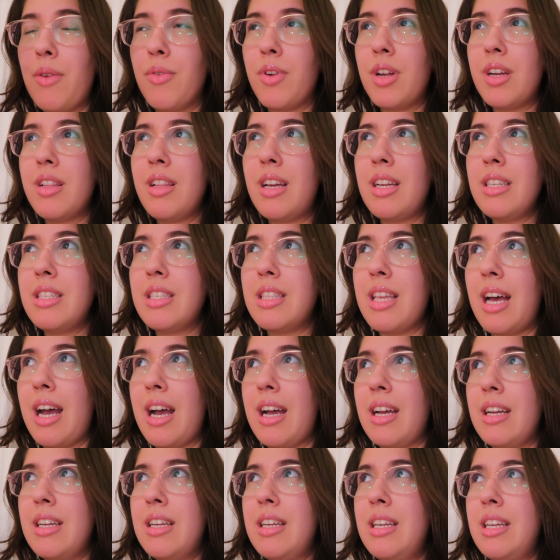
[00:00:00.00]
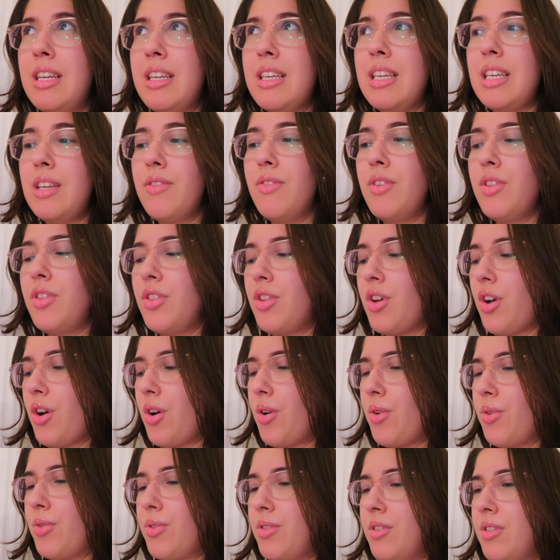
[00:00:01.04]
realized that even
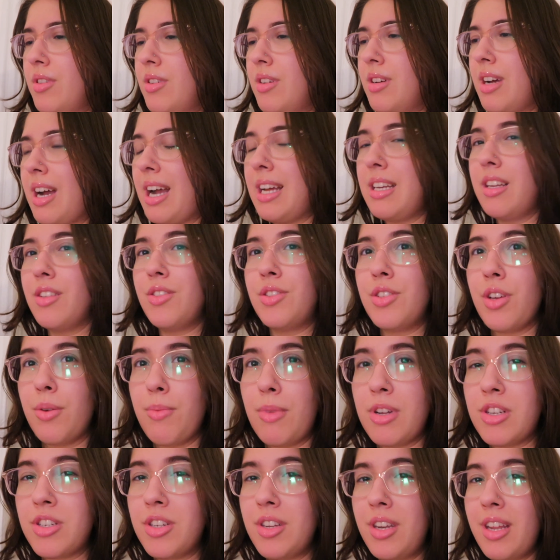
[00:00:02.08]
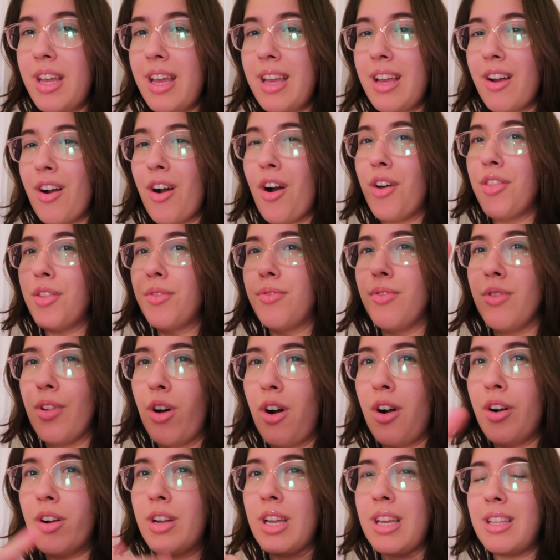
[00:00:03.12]
though I did so much today on the
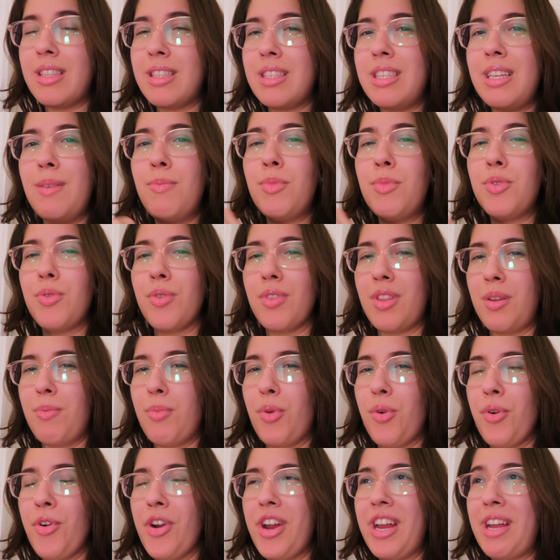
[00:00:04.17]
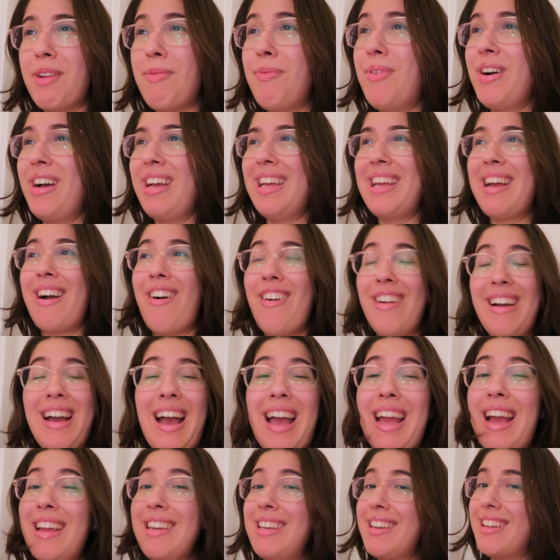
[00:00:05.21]
vlog, it seemed really boring, but
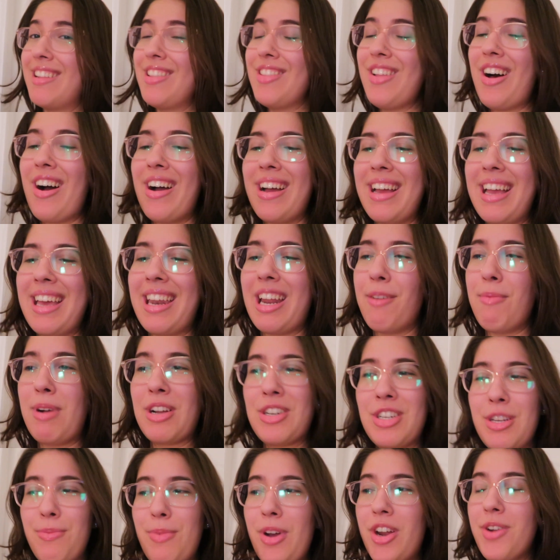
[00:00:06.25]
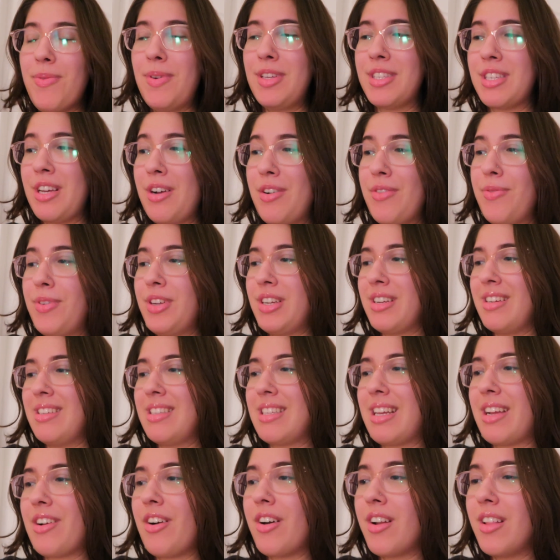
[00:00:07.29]
I did a lot and I'm actually proud of myself because
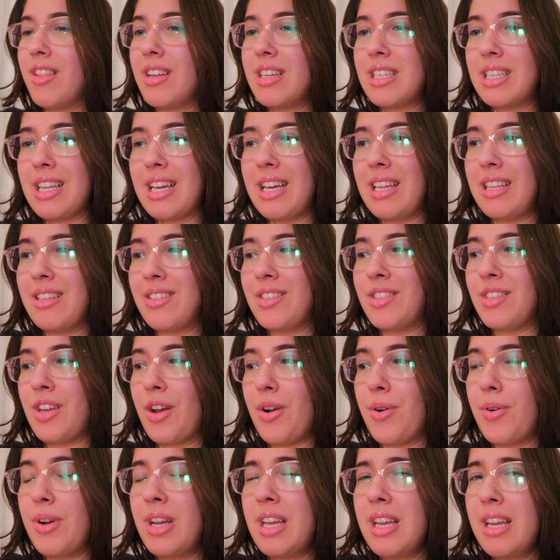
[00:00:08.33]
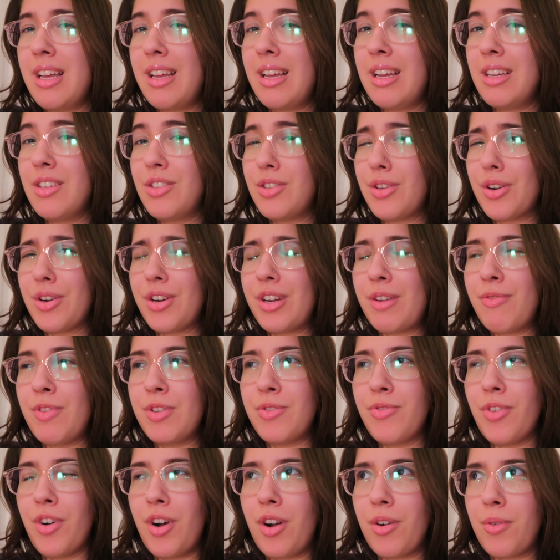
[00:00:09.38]
I got a lot done. So sorry if this
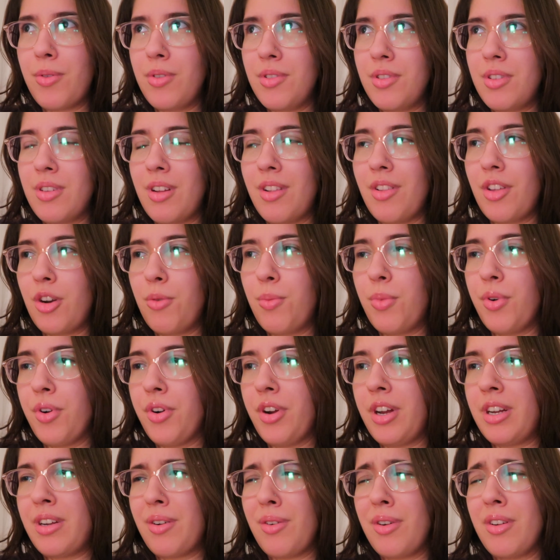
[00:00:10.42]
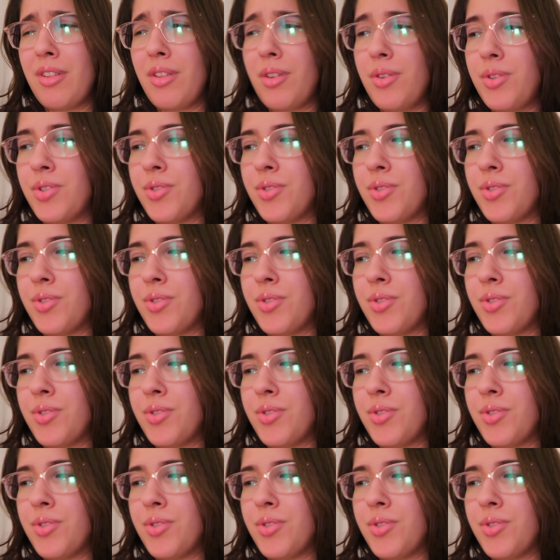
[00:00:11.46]
vlog was a little boring or a little